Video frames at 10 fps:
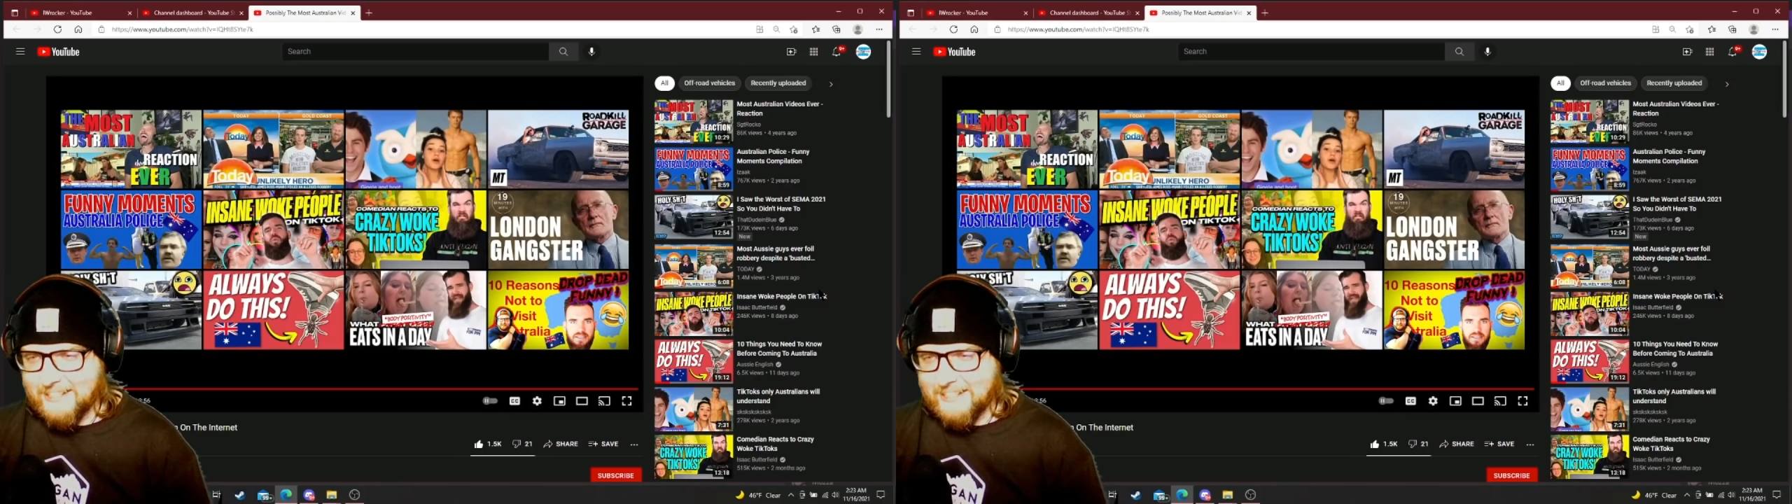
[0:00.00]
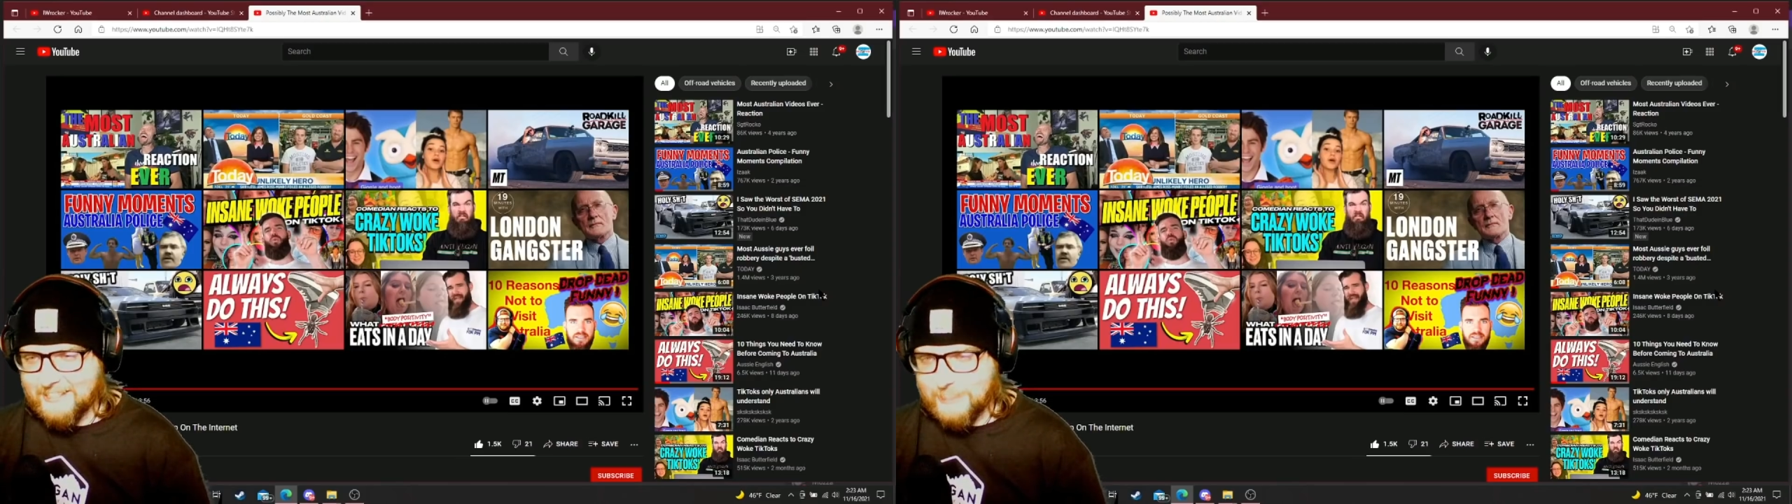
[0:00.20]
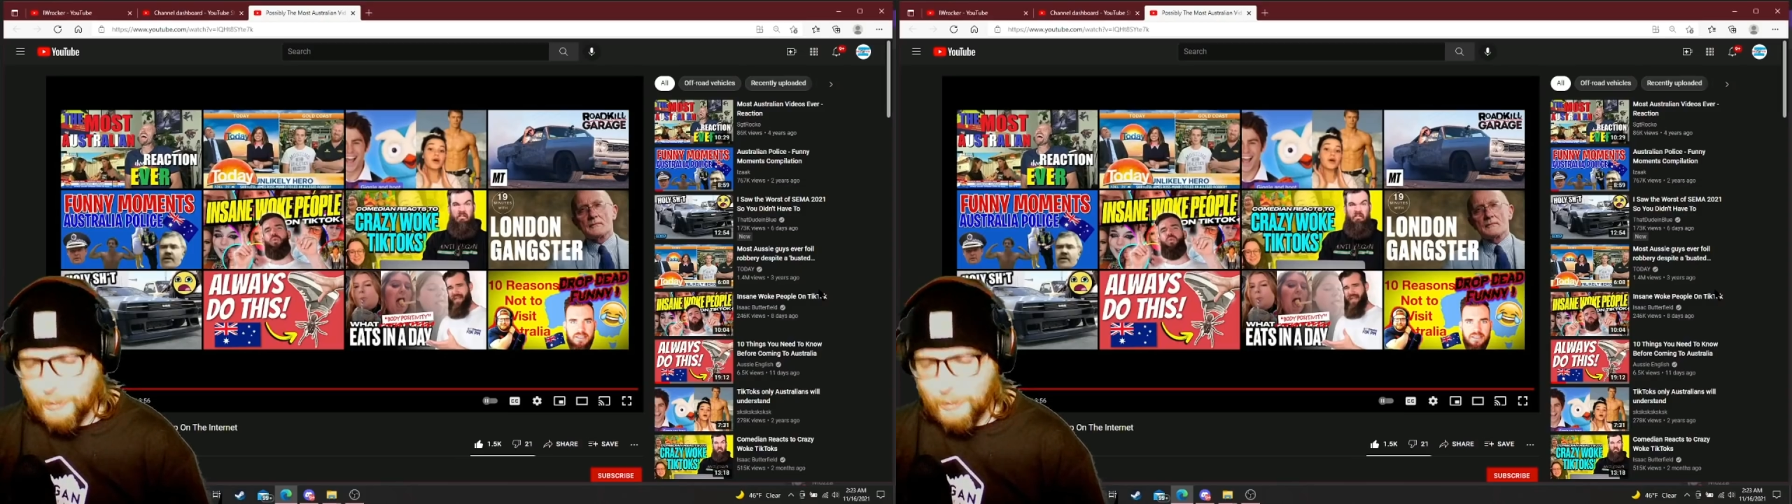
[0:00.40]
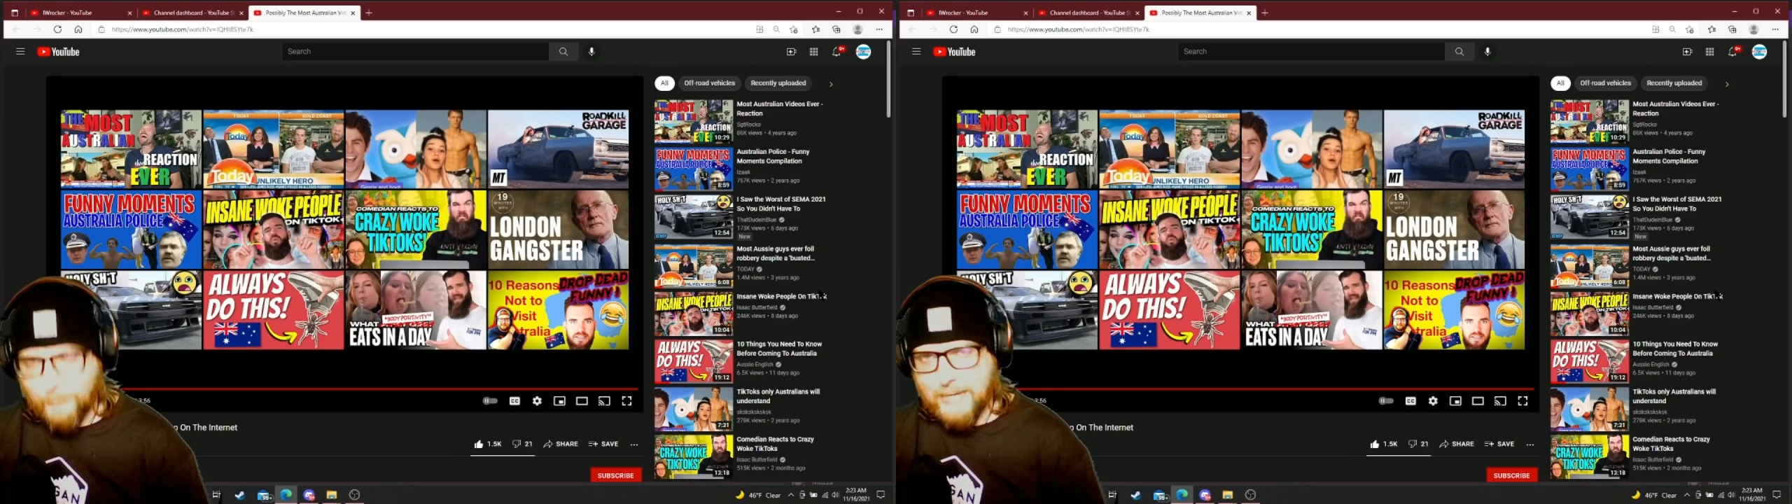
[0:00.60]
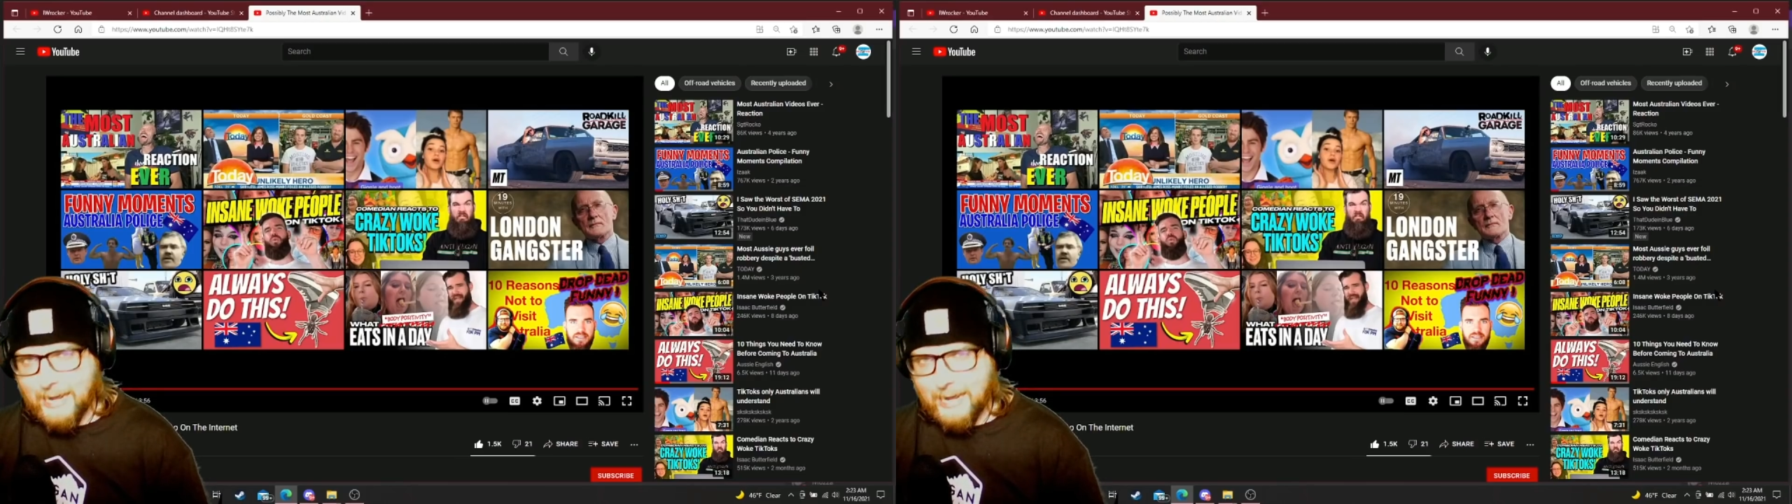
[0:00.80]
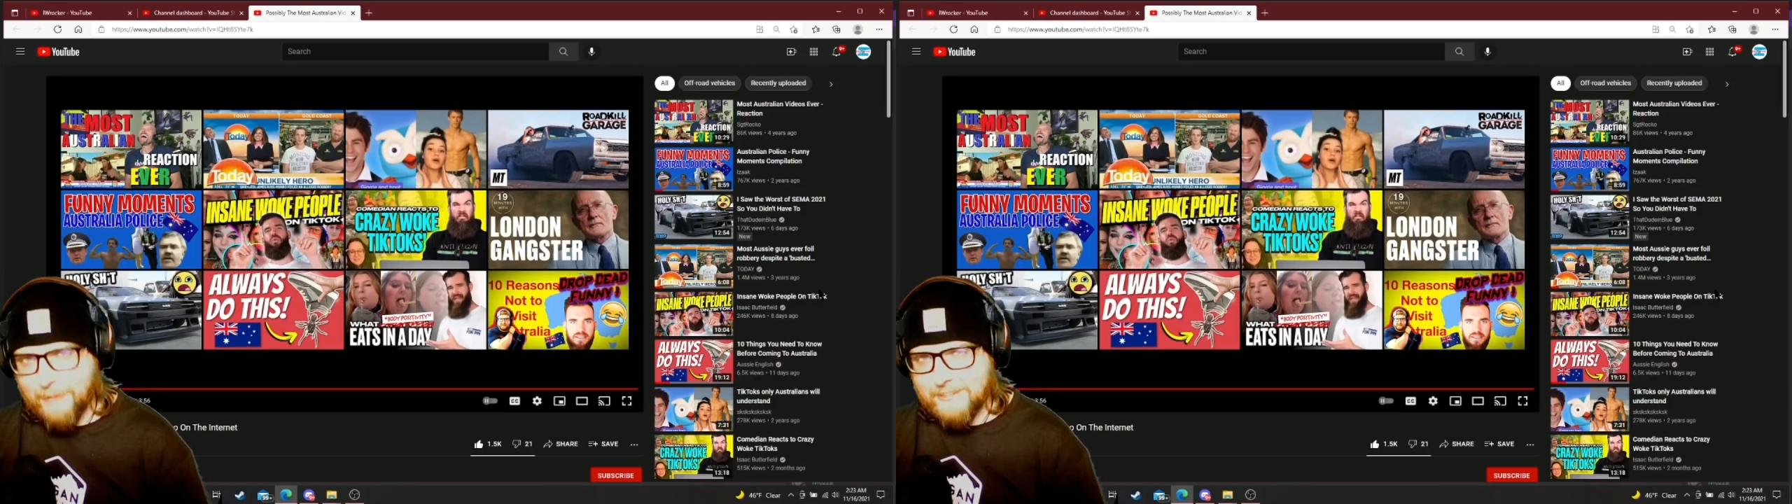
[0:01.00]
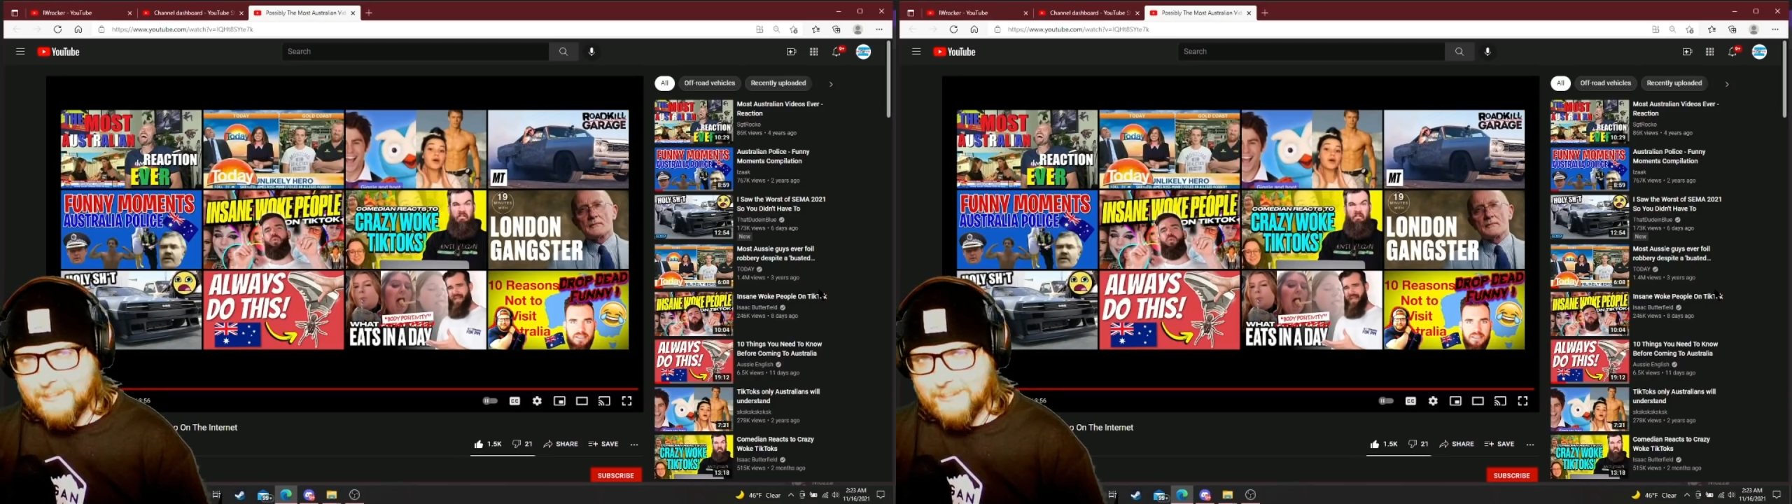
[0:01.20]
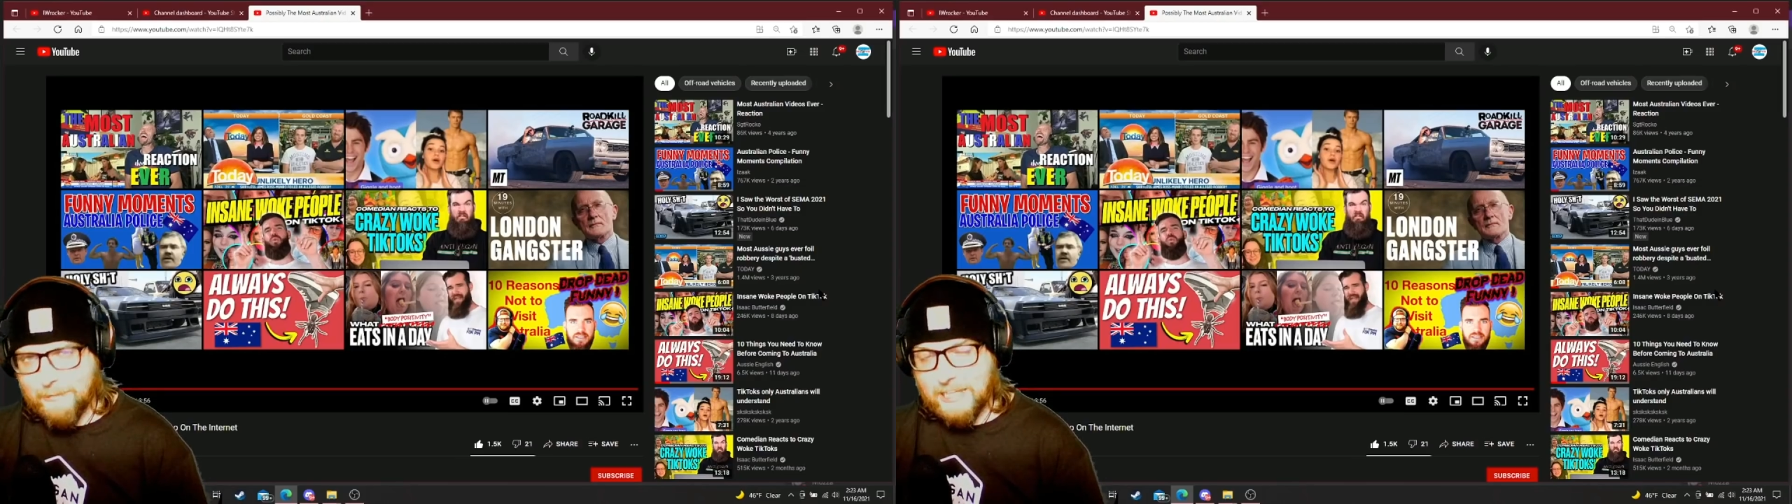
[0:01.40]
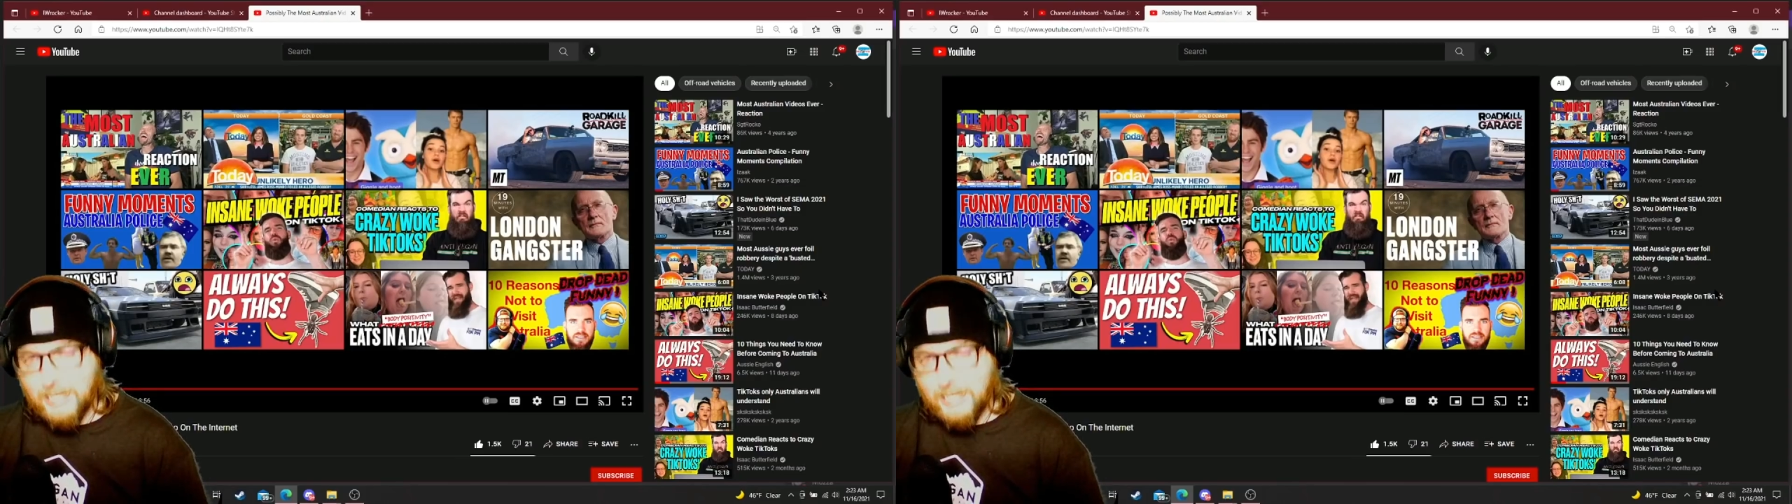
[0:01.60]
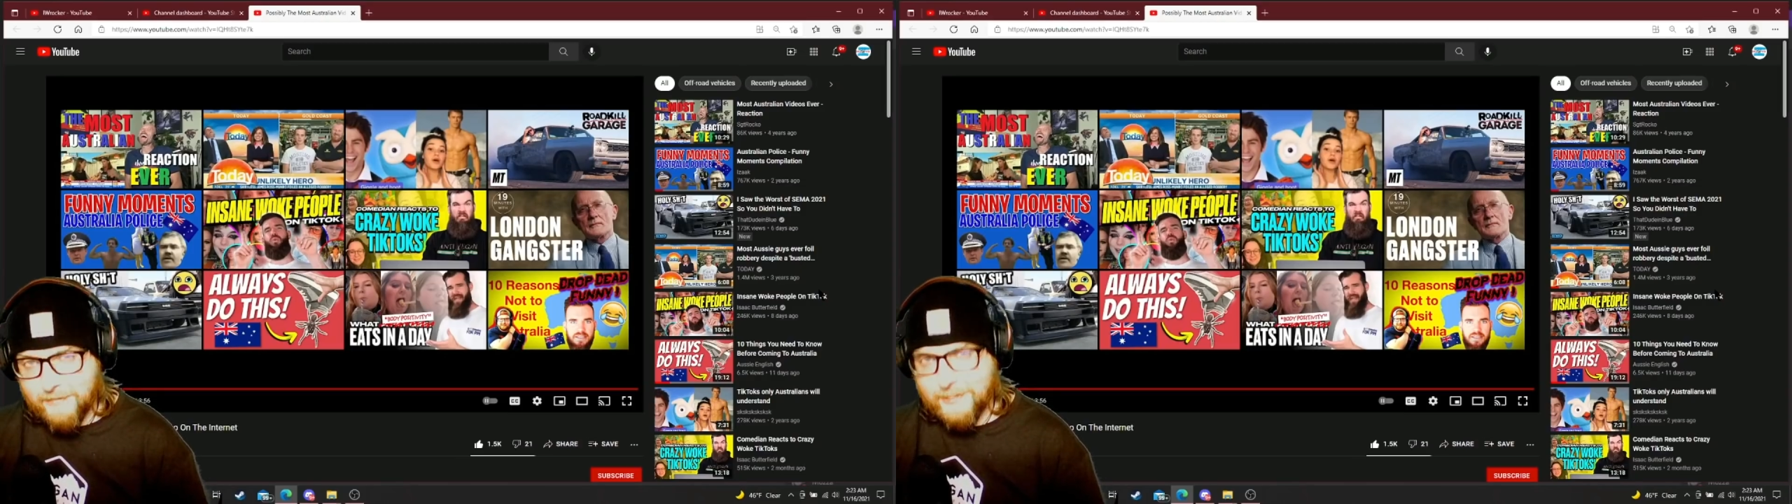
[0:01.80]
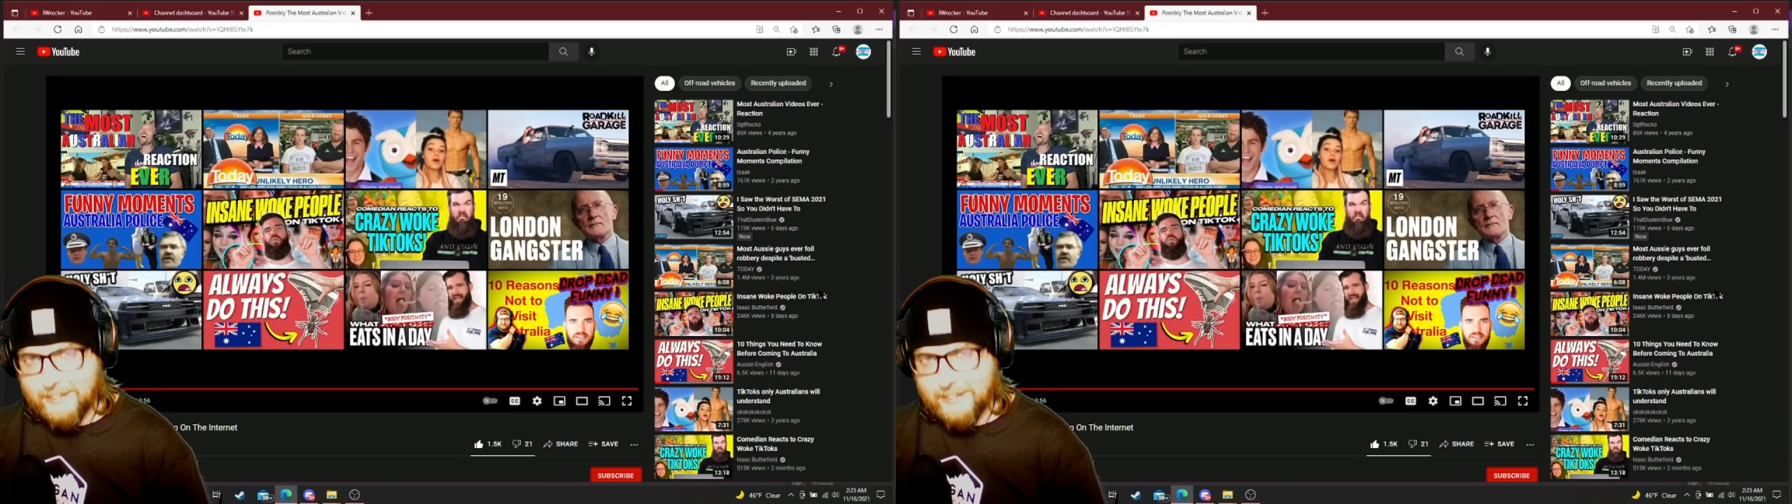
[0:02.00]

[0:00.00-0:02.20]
towed out, recovered.